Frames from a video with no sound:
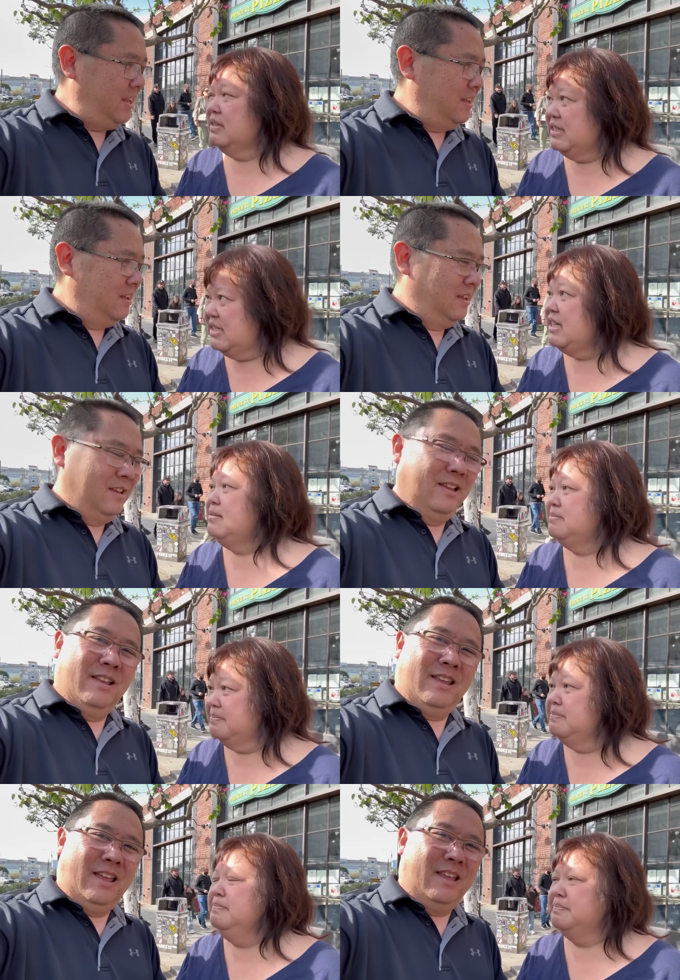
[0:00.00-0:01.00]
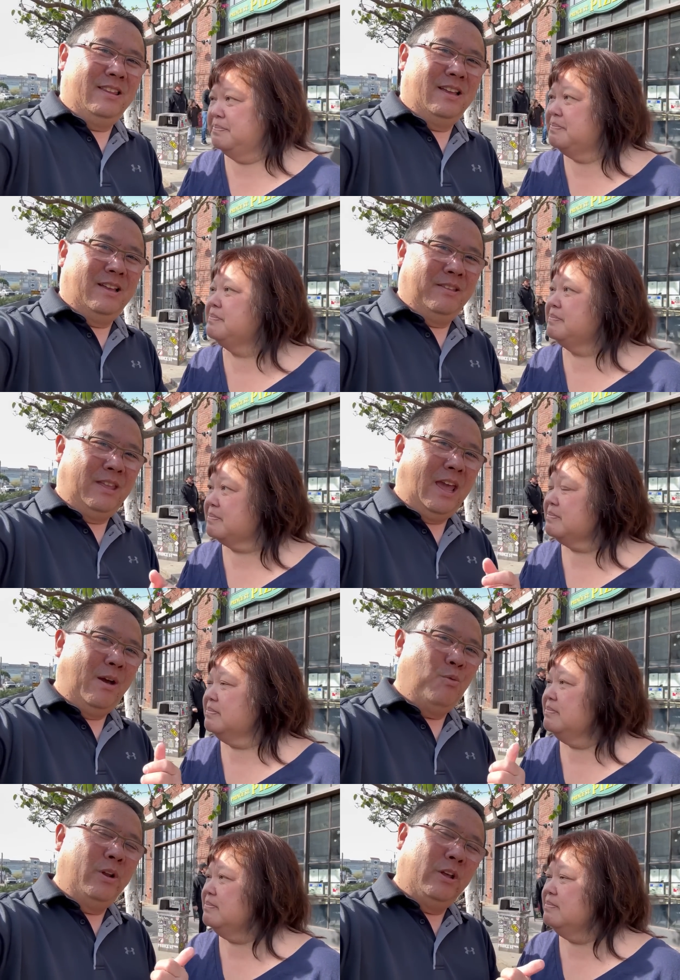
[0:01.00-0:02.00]
Speaker 1: It did. And they
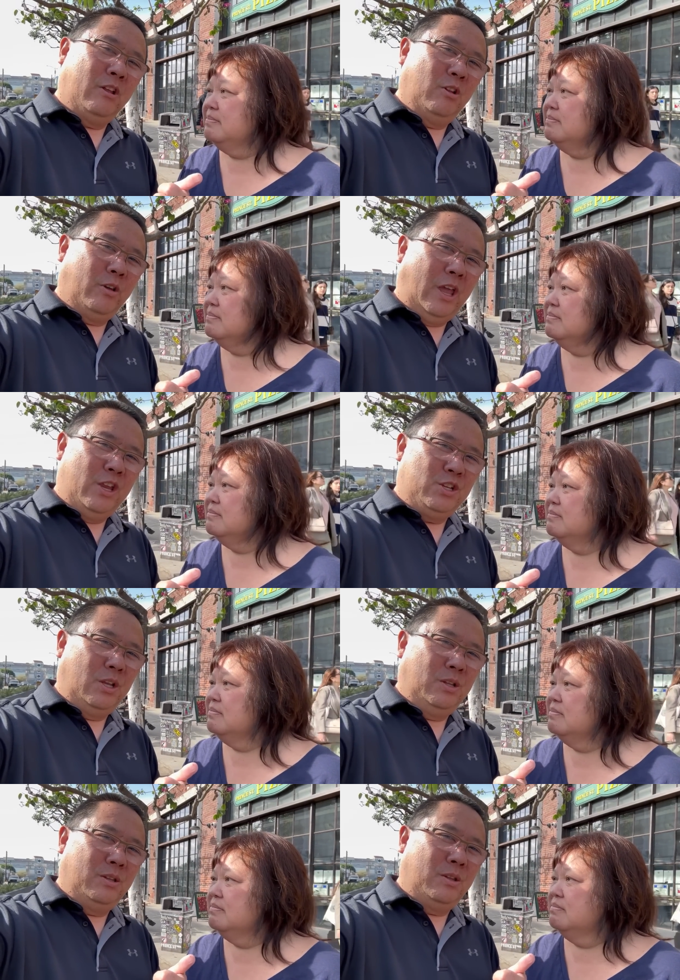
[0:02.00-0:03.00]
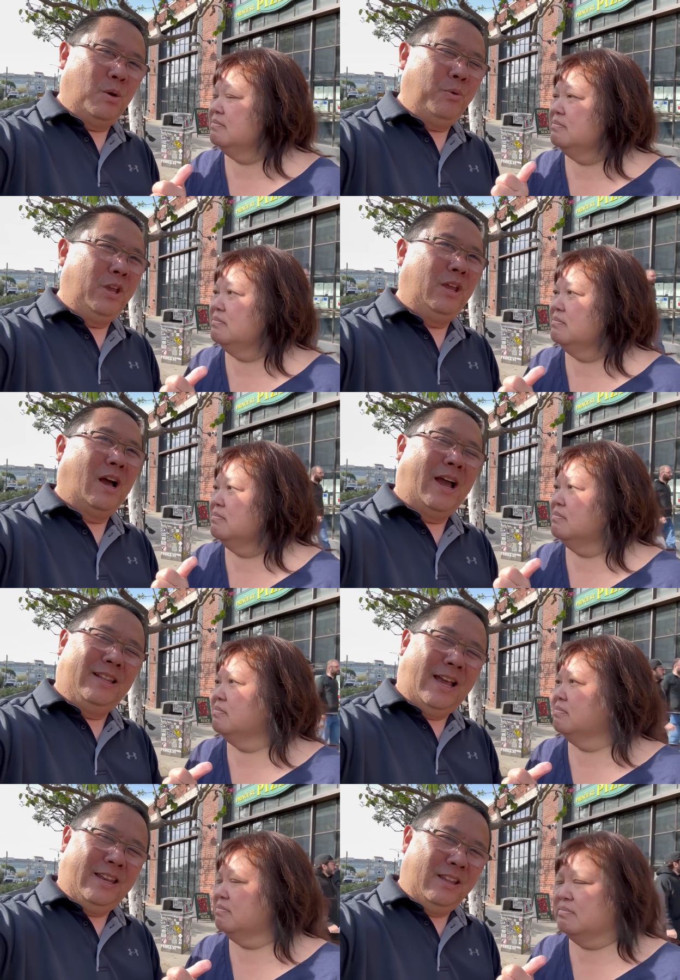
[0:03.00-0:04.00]
have one other location that we
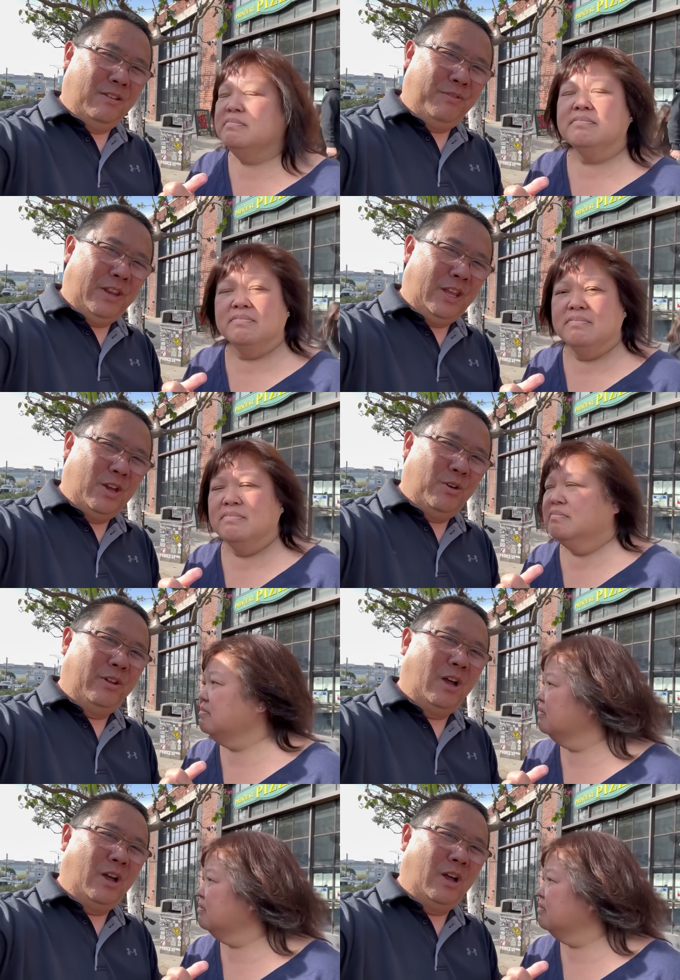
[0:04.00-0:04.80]
highlighted in the video in